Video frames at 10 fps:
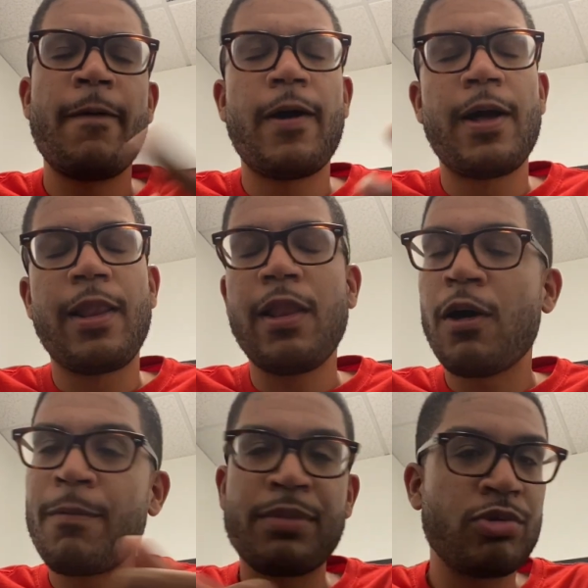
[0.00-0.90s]
A
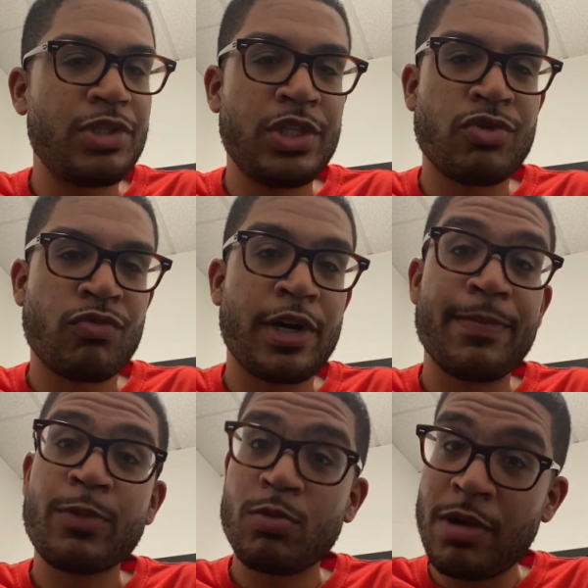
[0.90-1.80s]
long postseason
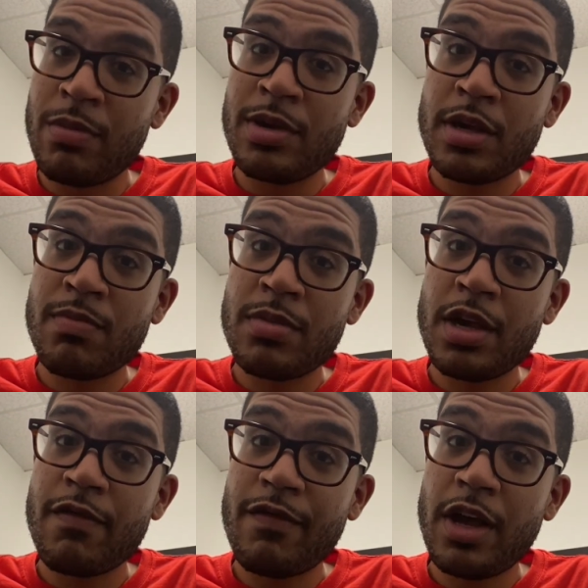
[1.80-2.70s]
run, maybe an
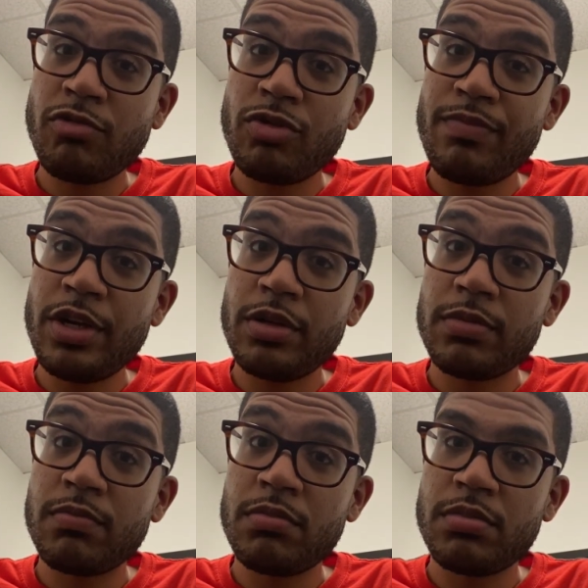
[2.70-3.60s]
NBA Finals appearance,
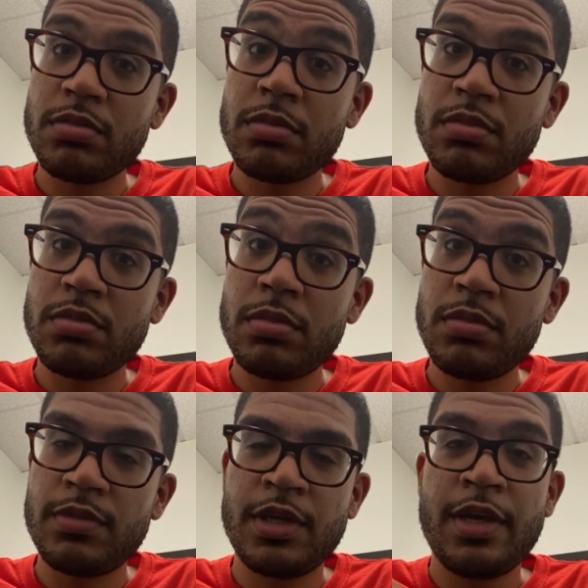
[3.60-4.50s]

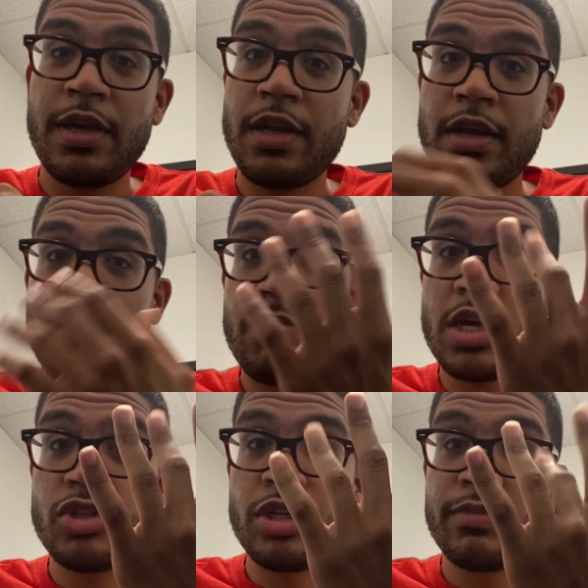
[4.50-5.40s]
and an
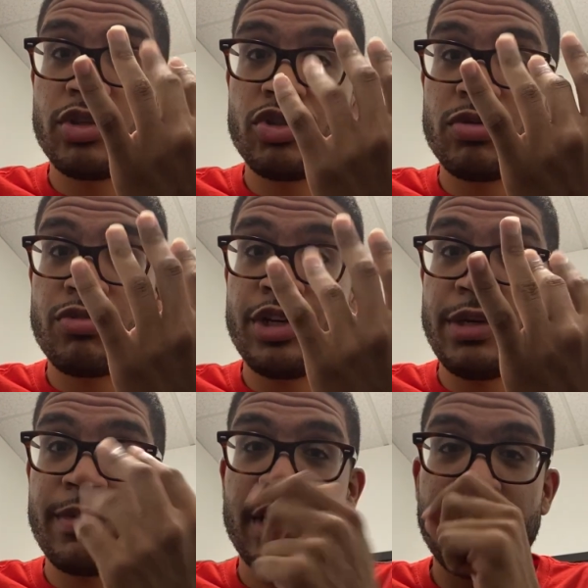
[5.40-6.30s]
NBA championship
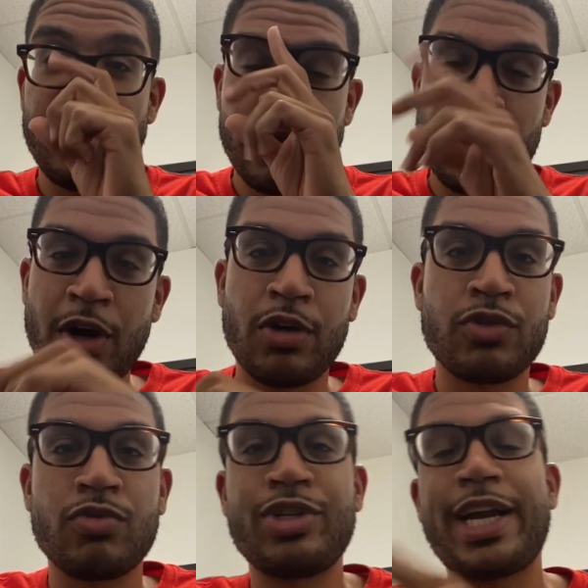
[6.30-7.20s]
ring, baby.
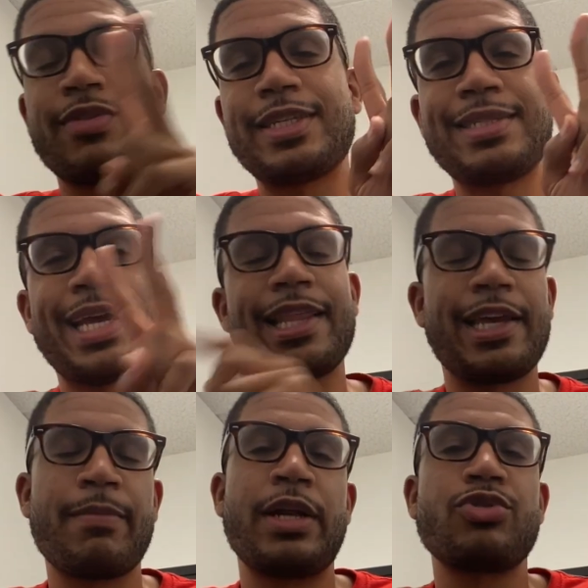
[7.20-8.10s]
Also, check out the second
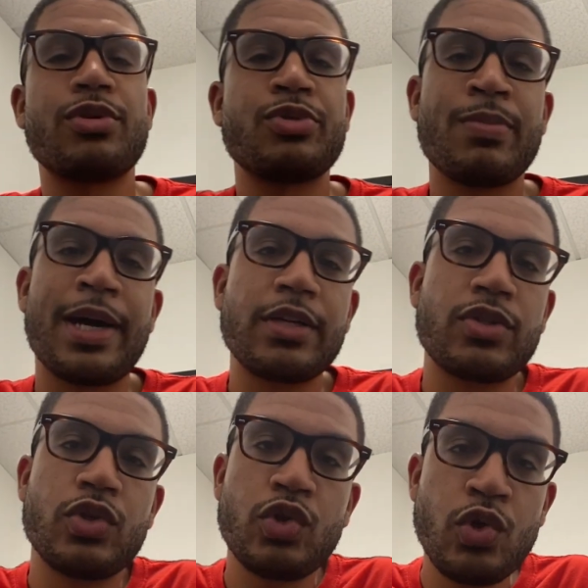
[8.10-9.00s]
link in my description
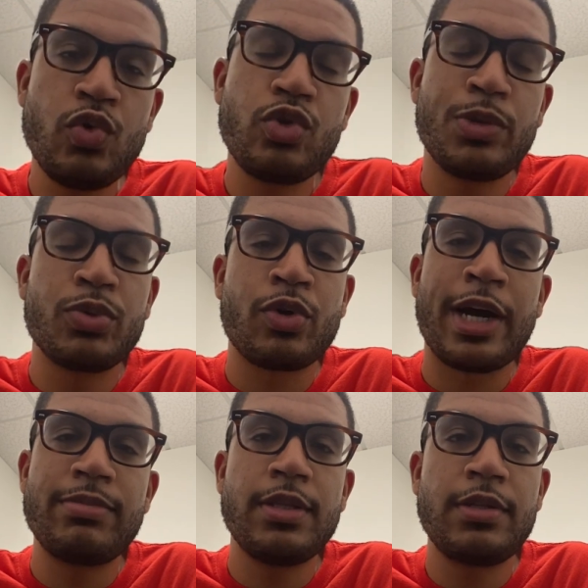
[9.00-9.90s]
box to
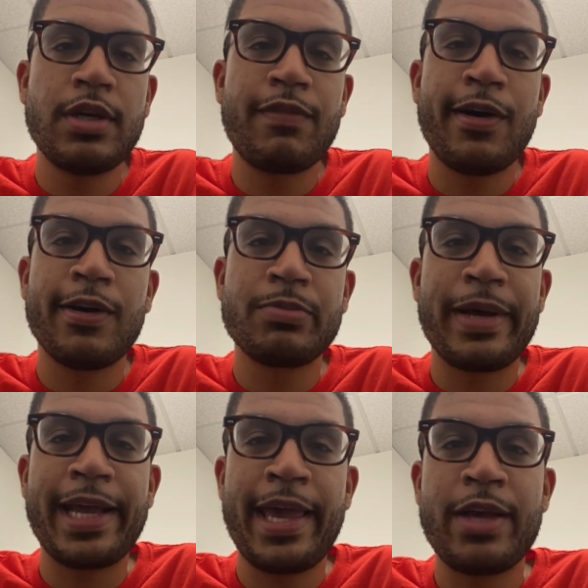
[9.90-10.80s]
subscribe to the Tough Cause
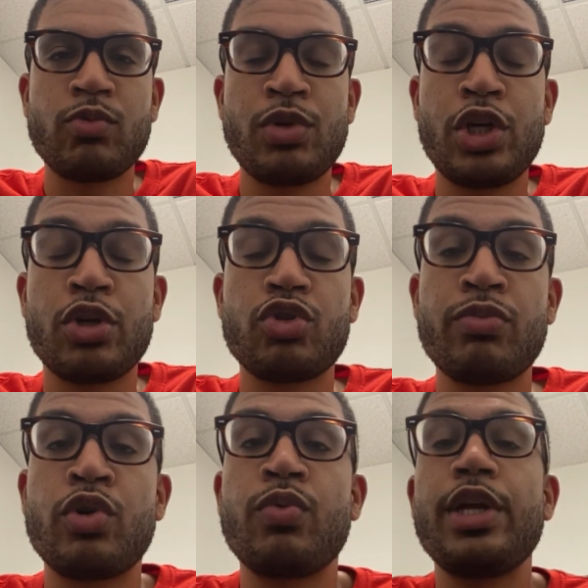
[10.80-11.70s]
podcast. Me and your
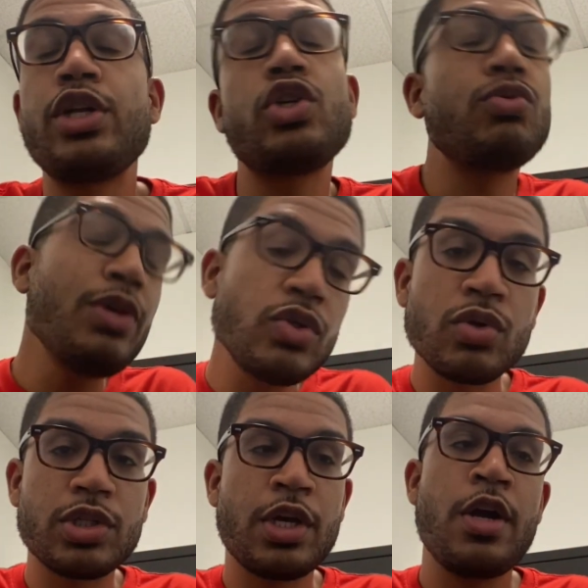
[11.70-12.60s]
Symone with
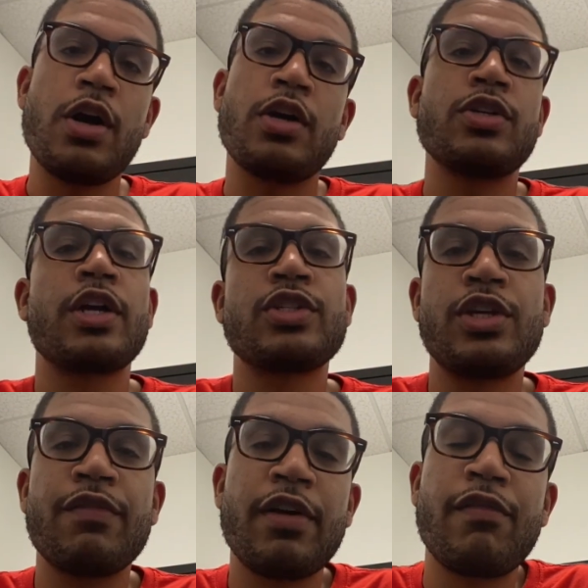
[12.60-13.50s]
SymoneWithTheSports are talking to
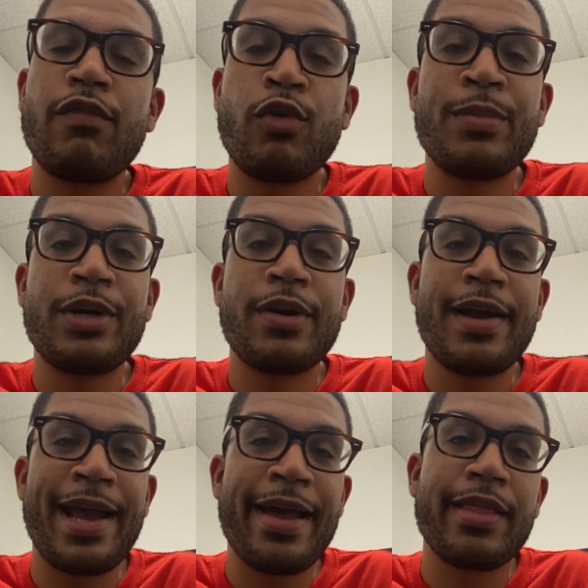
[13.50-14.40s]
your favorite former,
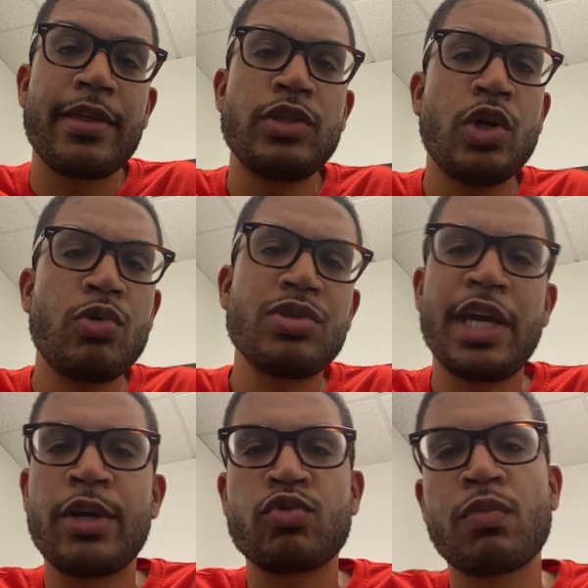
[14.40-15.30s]
current athletes, hosts,
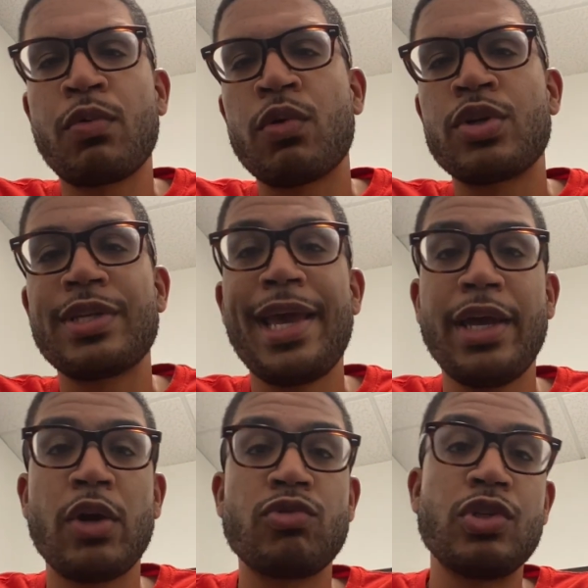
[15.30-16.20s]
anchors, reporters, head
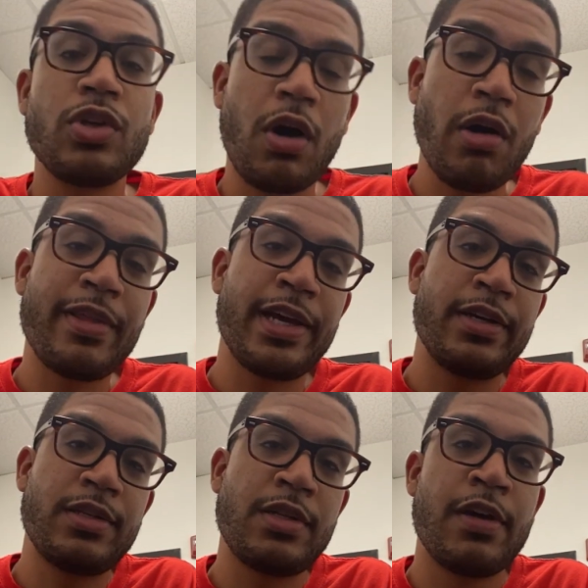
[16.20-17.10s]
coaches, all that
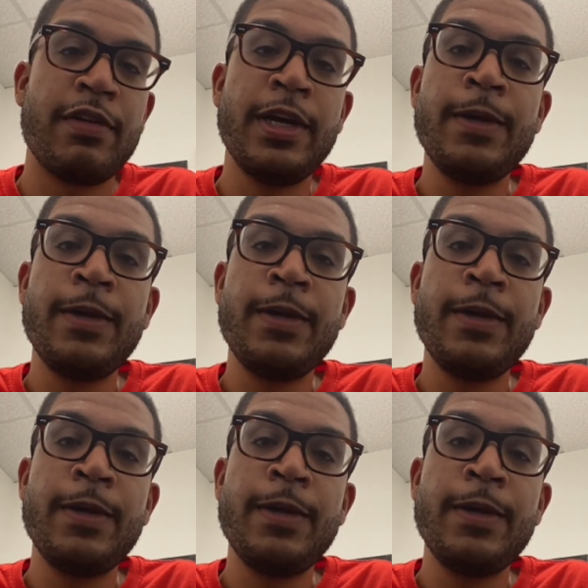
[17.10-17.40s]
good stuff.